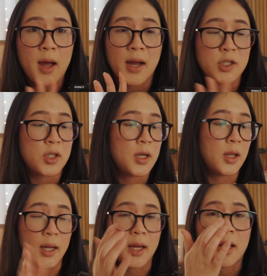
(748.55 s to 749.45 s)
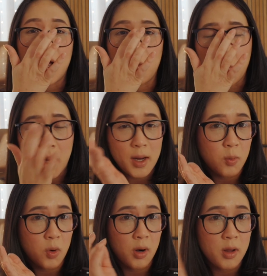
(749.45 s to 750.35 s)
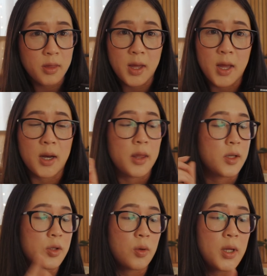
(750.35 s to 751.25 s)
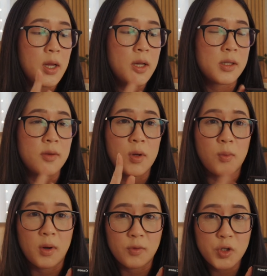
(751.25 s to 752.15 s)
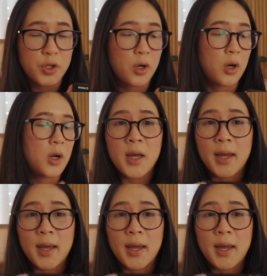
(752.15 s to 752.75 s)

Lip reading: I actually like it way more than the Sony ZV-1 for sure.